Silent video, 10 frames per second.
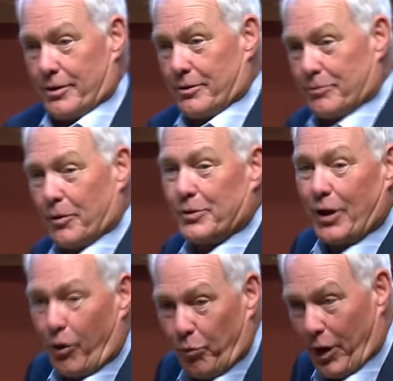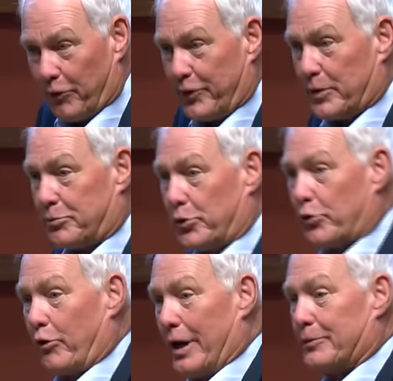what we call welfare
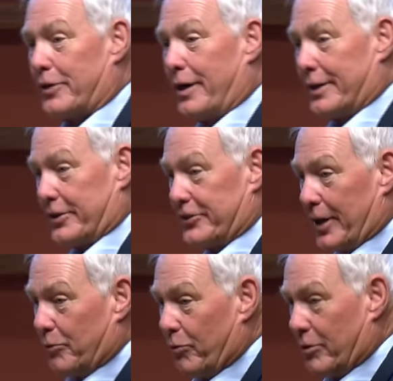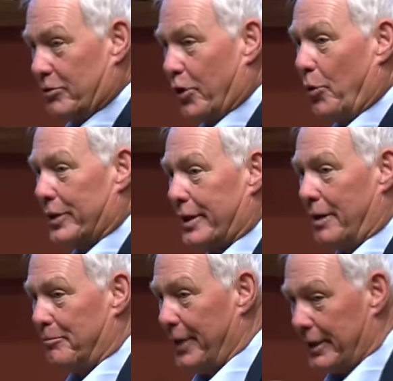programs, or I like to say
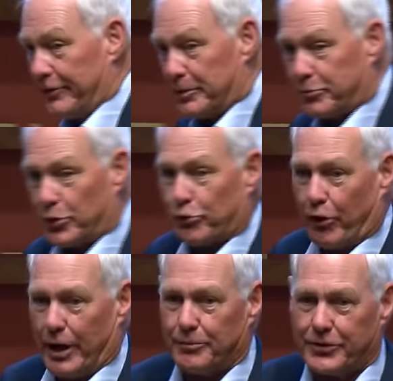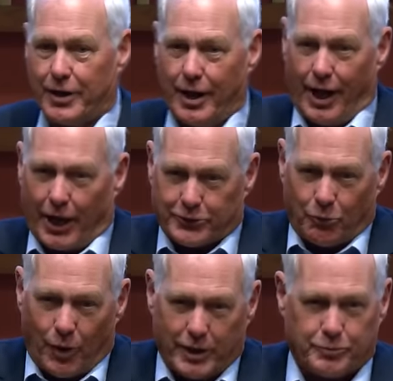low-income benefit programs, as a
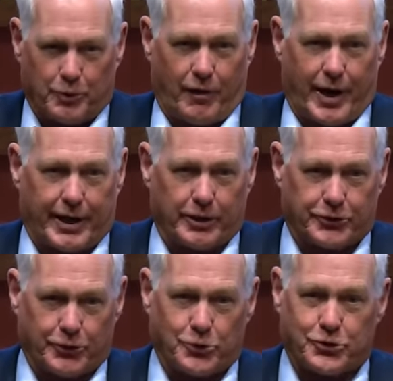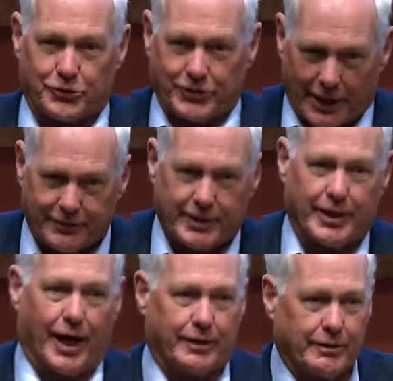way of providing a social safety
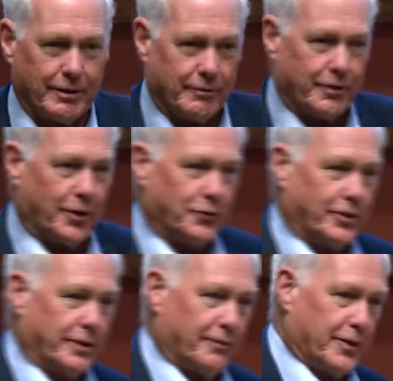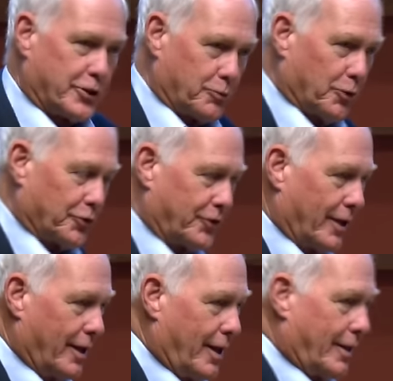net for those individuals
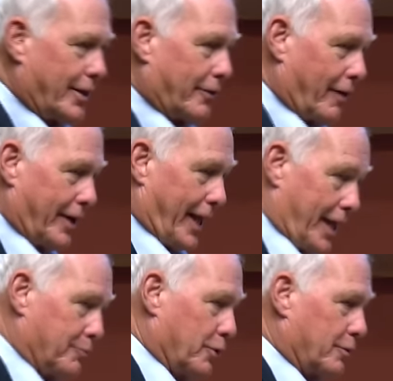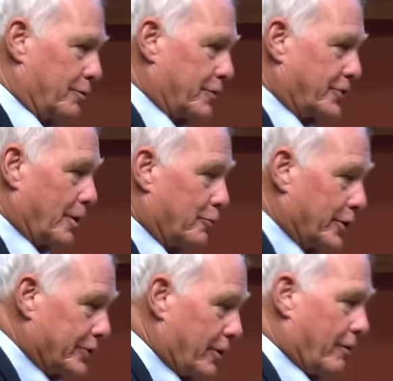that are unable, for some
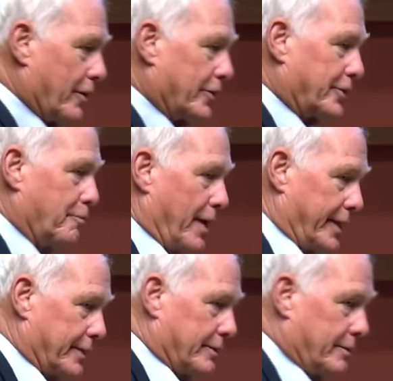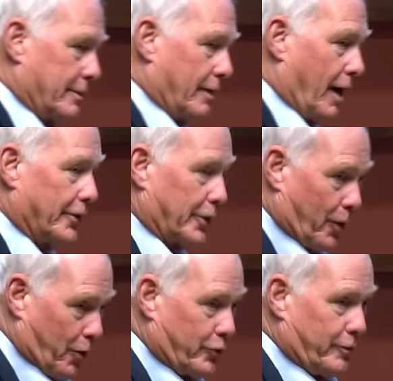reason or other, to make it on their own.